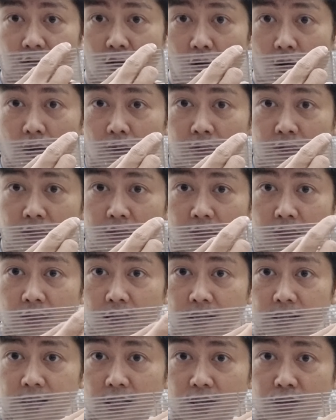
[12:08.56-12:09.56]
This corner
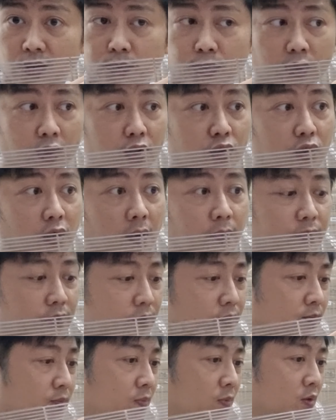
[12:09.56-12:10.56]
here is actually pretty sharp,
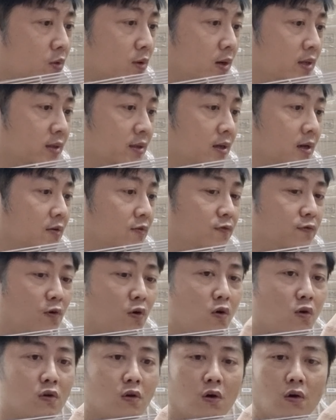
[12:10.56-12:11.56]
right? There are
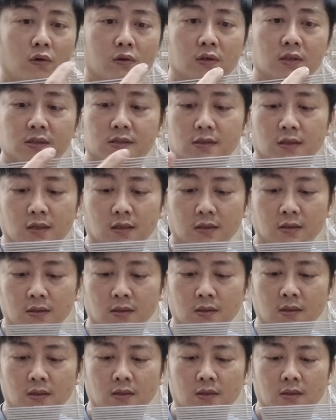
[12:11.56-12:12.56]
four corners here.
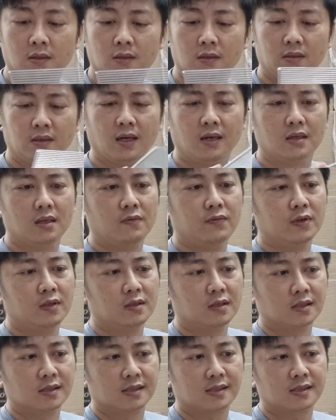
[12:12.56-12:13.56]
Yeah,
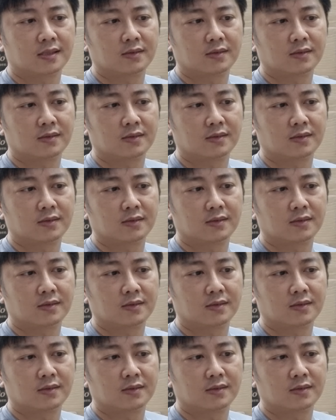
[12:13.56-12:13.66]
even the